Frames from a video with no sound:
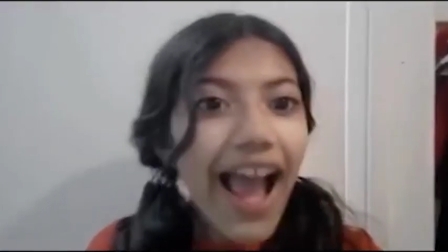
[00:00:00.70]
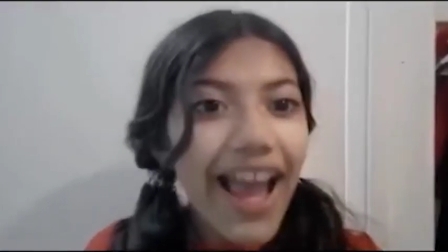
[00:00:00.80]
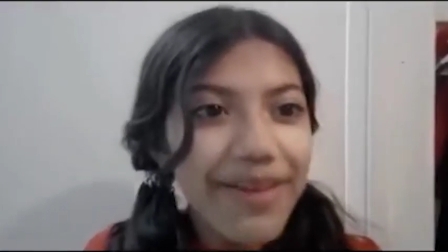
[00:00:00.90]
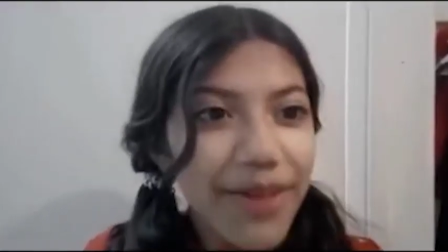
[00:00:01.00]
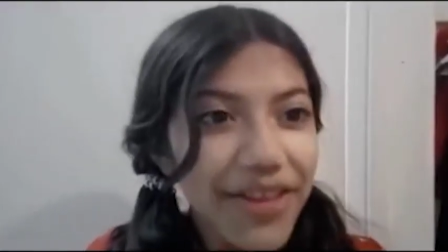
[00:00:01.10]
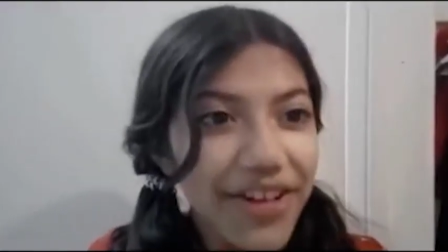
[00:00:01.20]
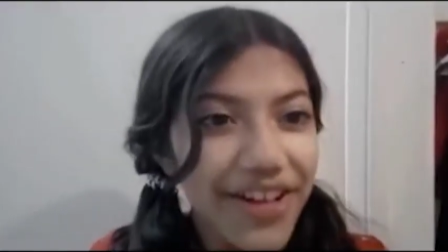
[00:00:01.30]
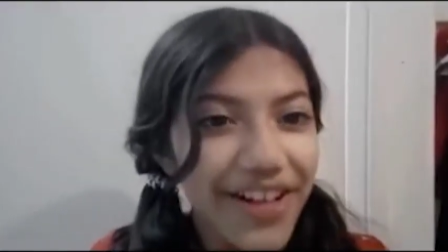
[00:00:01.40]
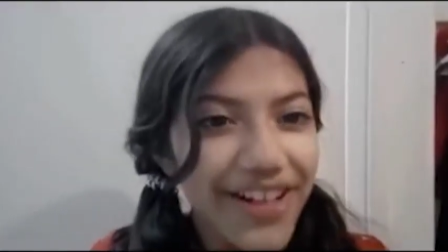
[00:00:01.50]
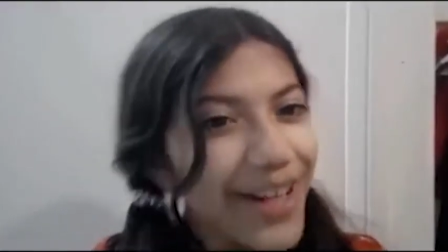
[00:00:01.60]
Hey
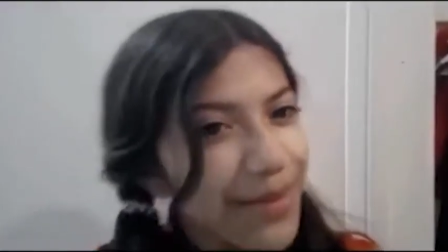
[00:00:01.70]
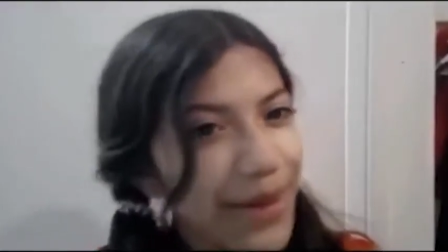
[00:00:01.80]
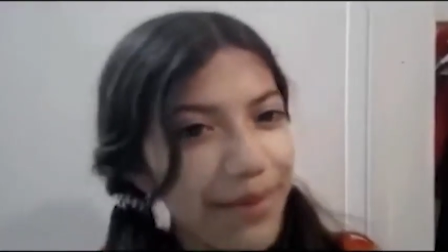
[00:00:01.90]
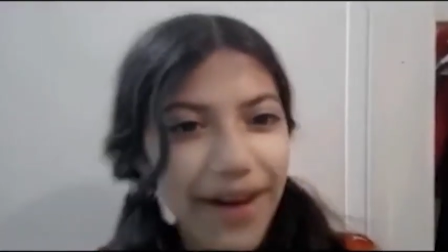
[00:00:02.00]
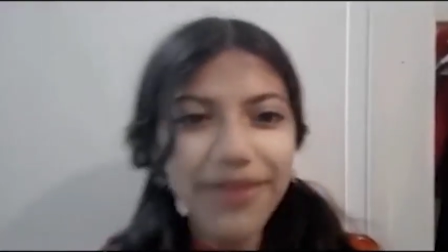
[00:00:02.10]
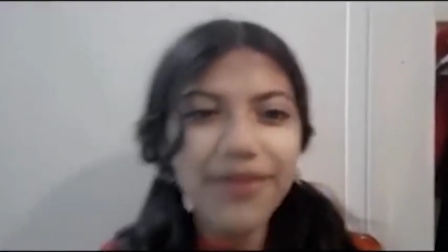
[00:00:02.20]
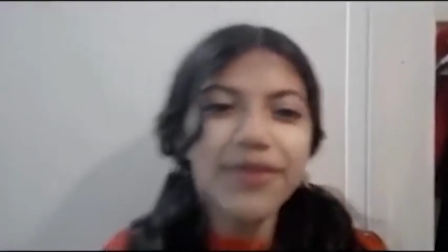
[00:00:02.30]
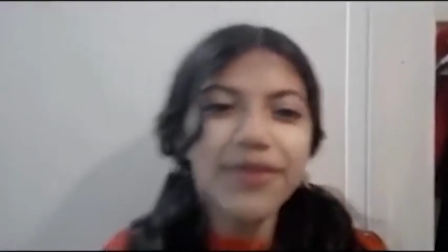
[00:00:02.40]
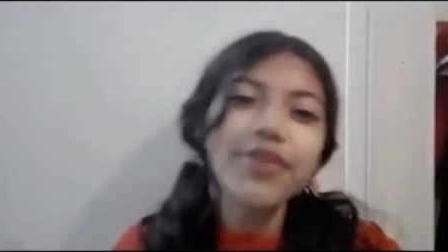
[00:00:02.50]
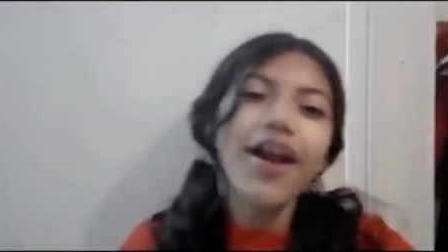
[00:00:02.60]
brother, can I play Minecraft
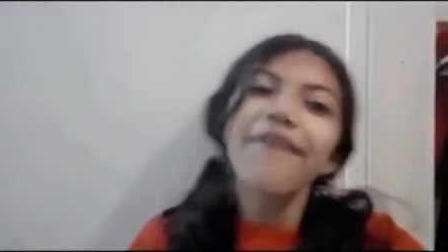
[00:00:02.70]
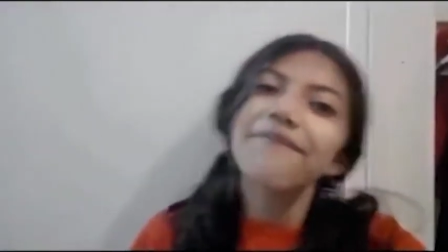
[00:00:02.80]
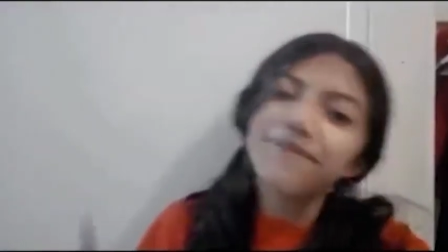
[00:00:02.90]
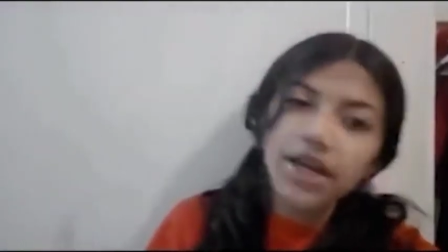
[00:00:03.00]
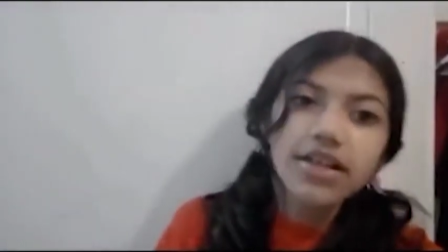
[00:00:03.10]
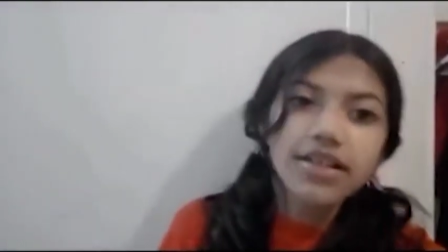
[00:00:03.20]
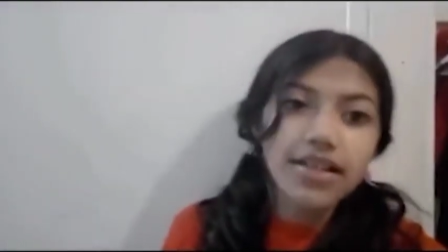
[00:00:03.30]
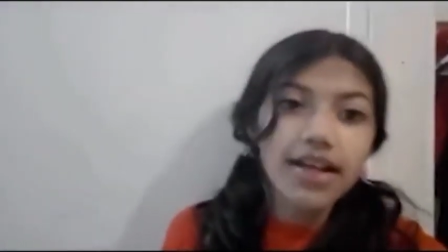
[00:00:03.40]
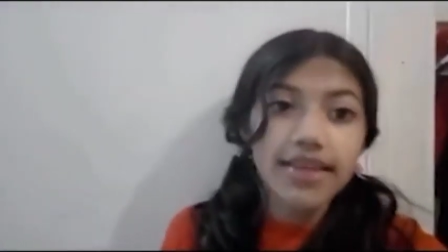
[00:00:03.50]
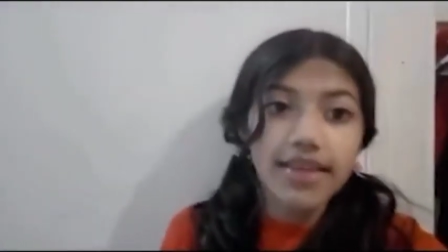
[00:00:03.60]
with you? I'm very
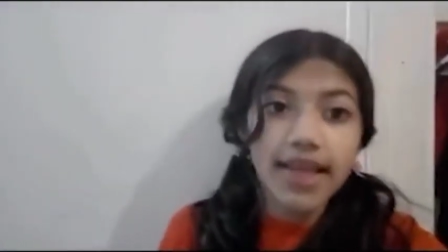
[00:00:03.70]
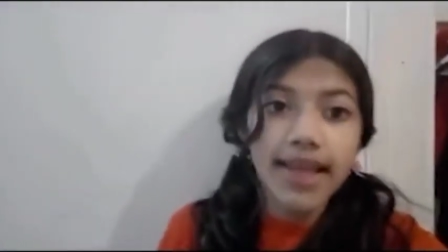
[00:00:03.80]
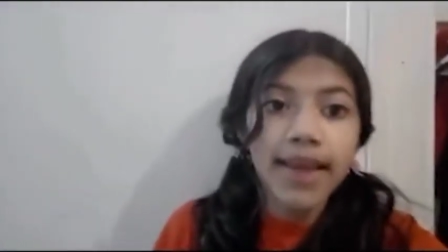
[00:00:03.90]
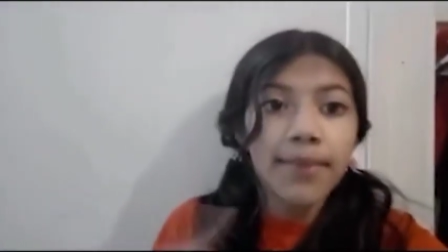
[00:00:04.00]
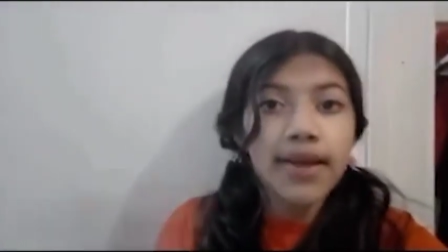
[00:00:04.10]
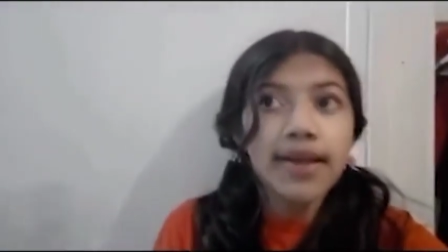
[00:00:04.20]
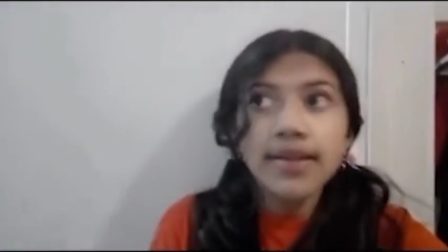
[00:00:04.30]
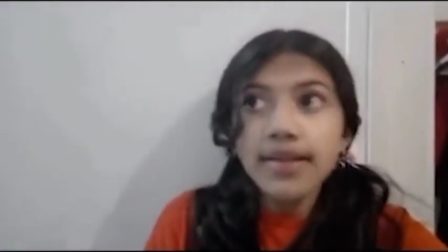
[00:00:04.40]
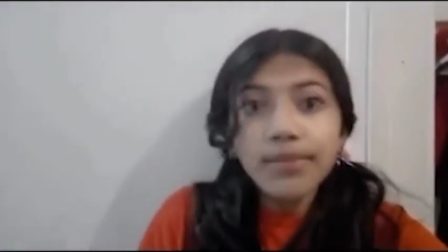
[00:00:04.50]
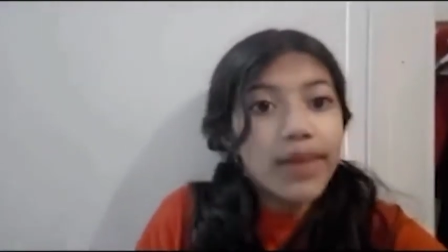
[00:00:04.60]
good at that game.
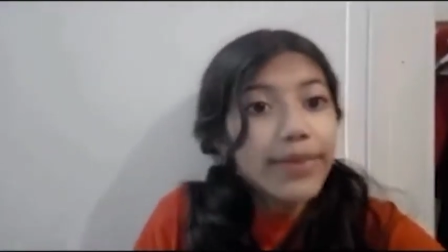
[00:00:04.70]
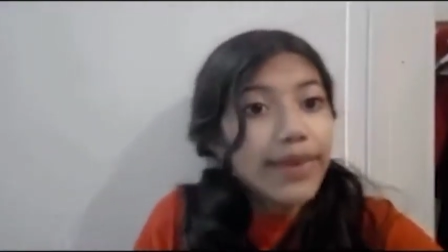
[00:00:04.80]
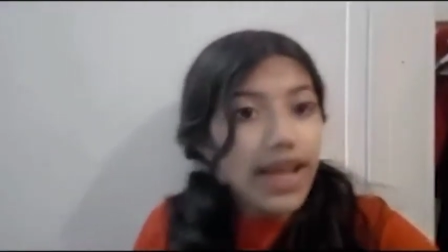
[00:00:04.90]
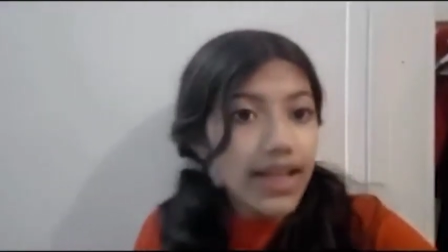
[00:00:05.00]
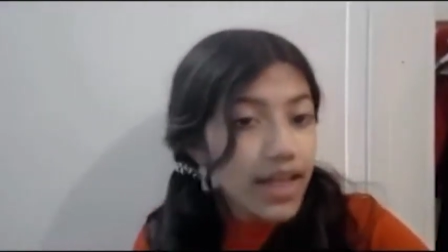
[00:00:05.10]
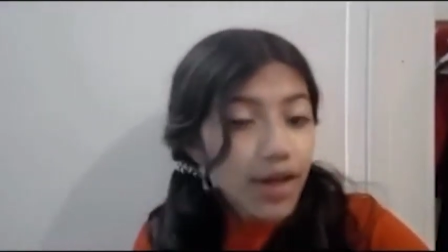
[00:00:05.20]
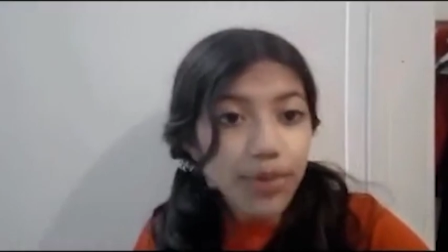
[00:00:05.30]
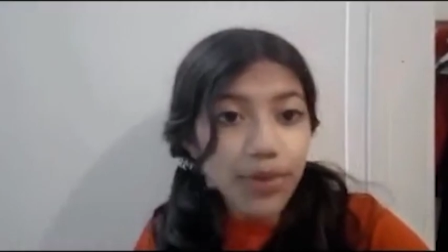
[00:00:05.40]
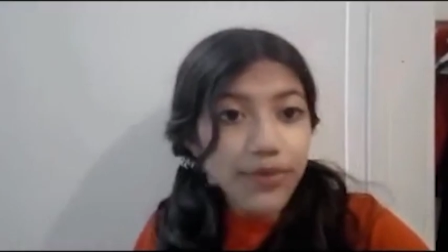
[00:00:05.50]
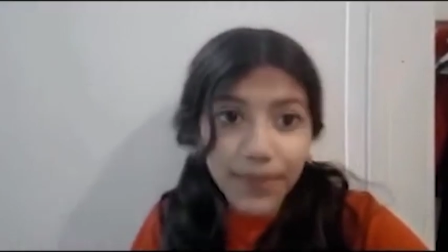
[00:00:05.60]
Maybe I can
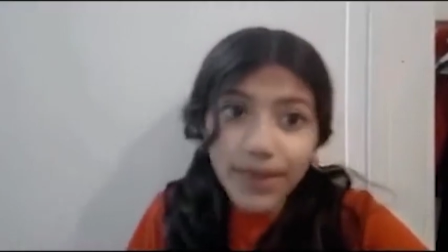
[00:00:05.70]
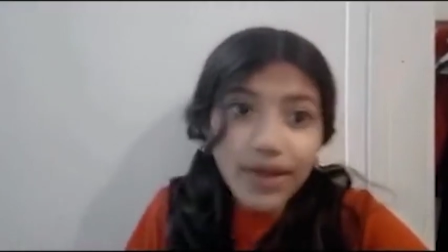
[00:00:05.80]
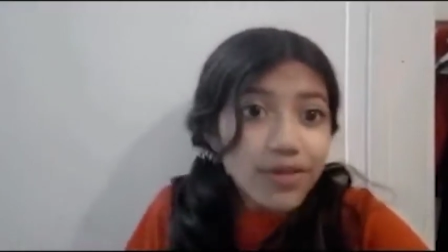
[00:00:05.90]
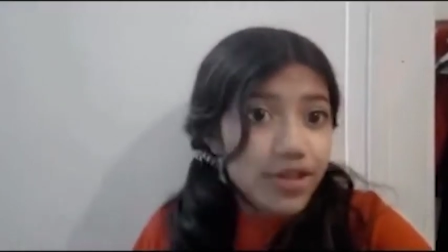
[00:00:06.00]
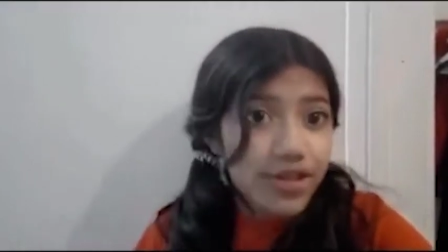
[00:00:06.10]
help you build or